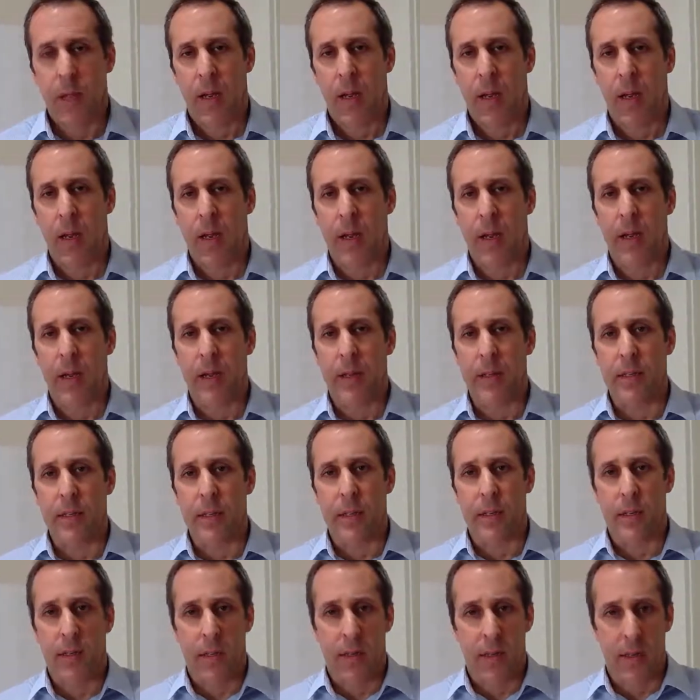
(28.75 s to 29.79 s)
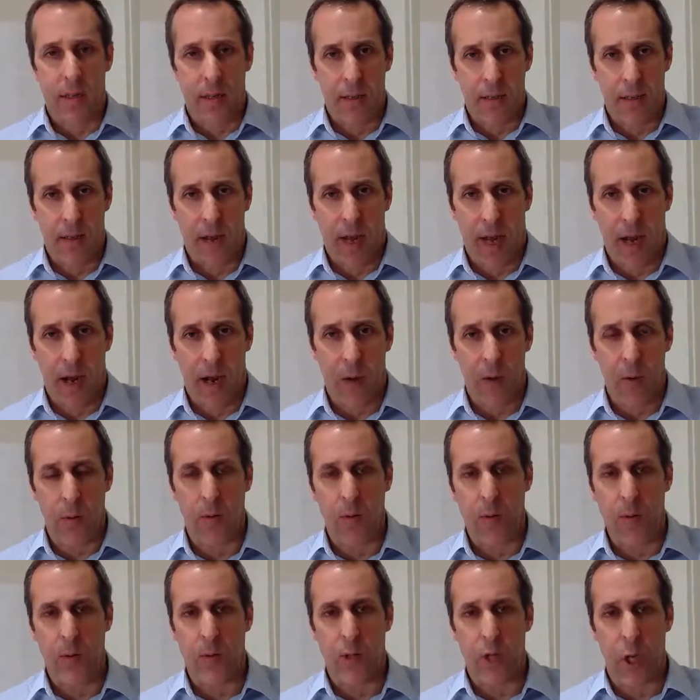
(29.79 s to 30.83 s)
And how
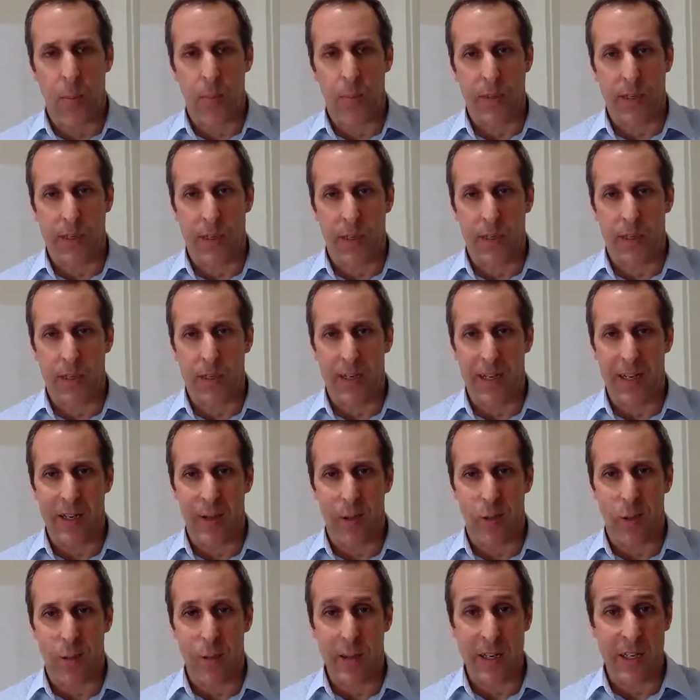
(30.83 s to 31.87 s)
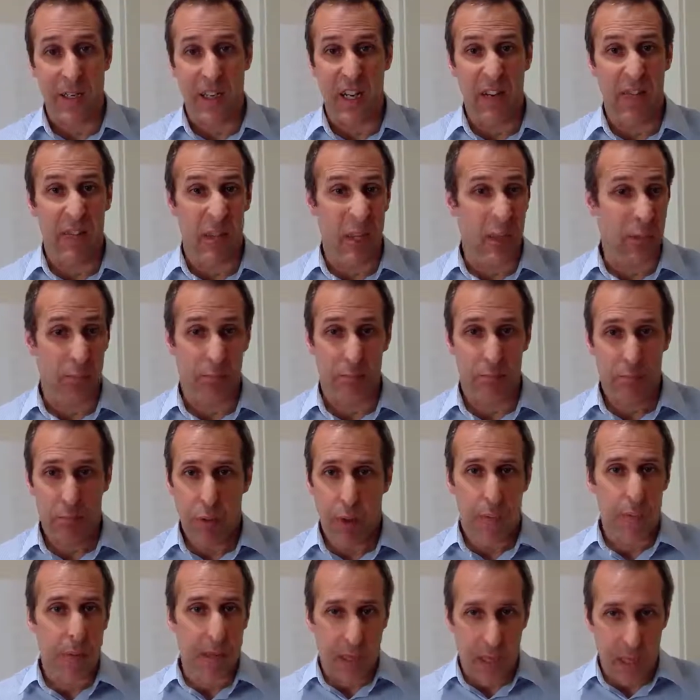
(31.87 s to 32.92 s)
you interpret it will be delivered is
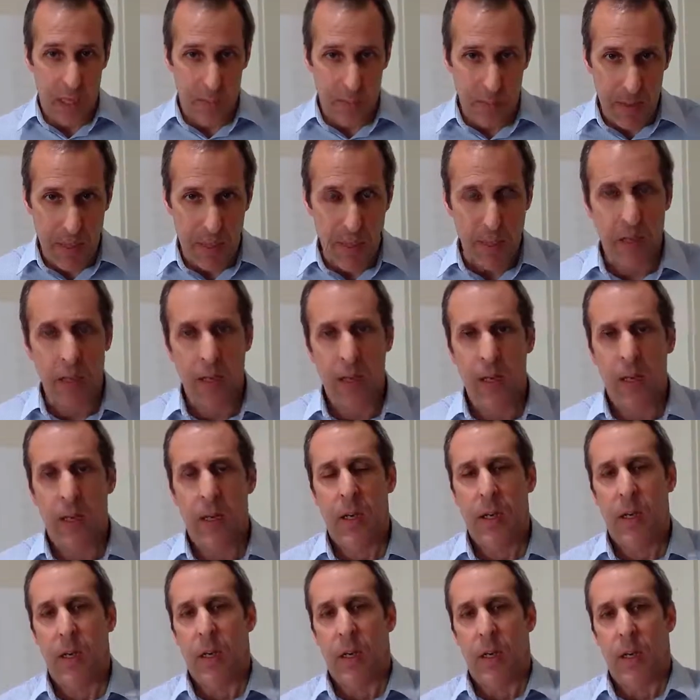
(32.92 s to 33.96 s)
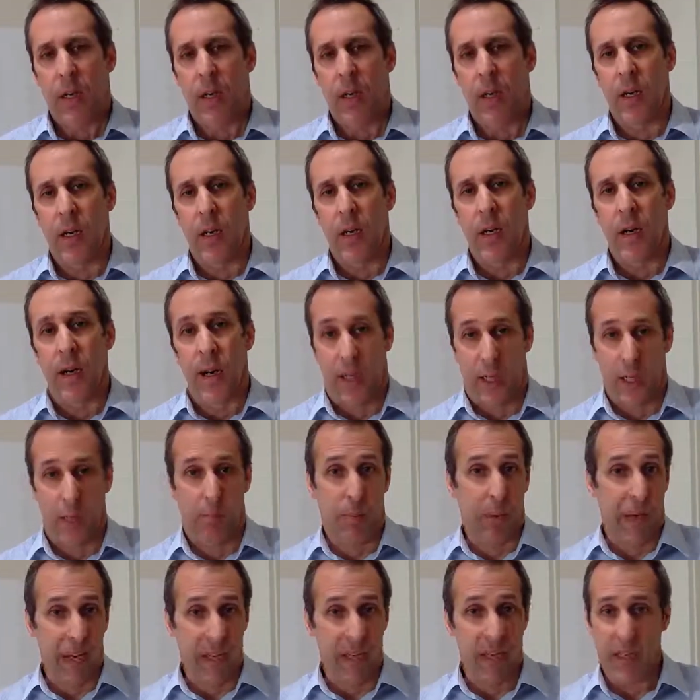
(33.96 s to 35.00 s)
probably going to be
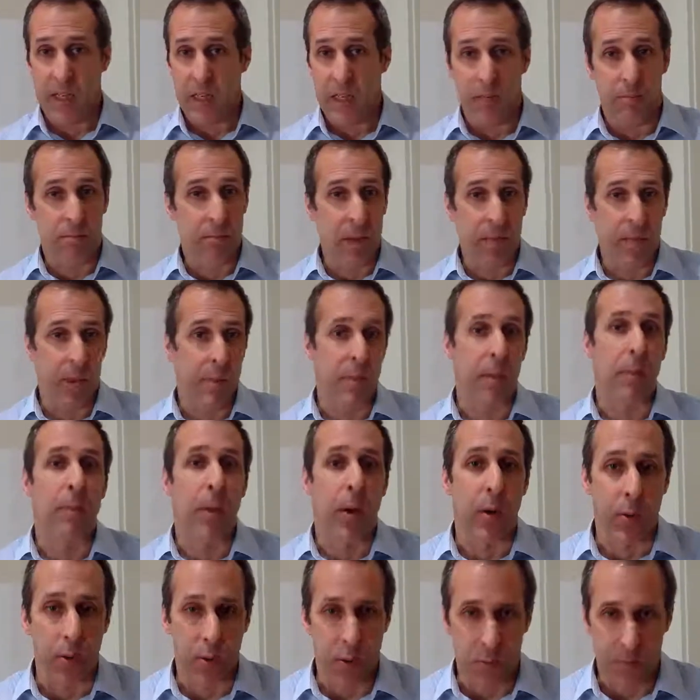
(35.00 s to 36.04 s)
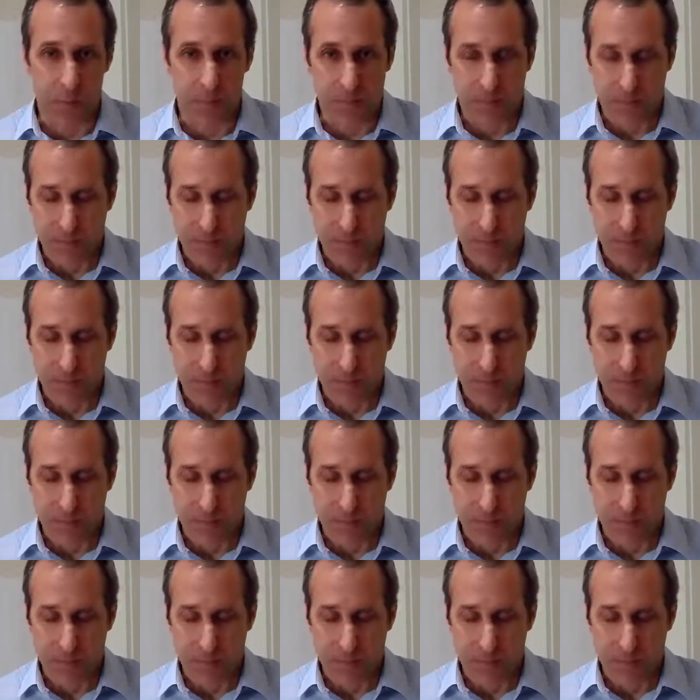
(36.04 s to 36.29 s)
explained in maybe a proposal.